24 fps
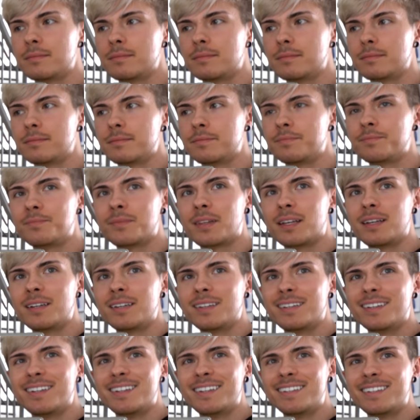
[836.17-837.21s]

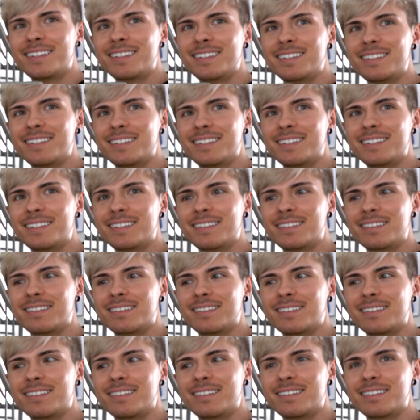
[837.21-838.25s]

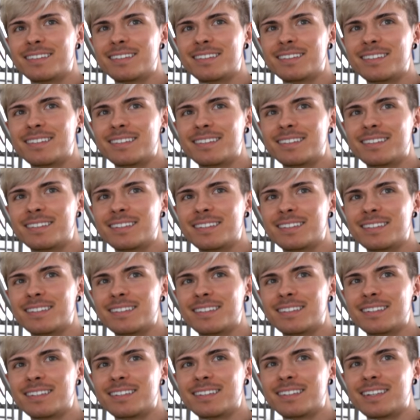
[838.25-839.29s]

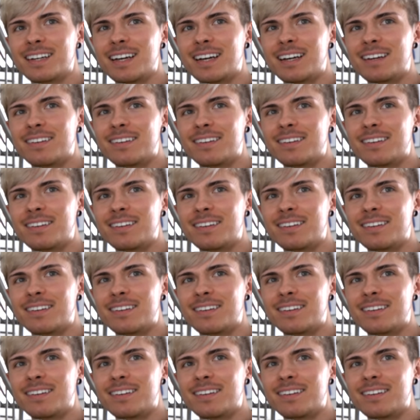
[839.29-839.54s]
(no one is talking)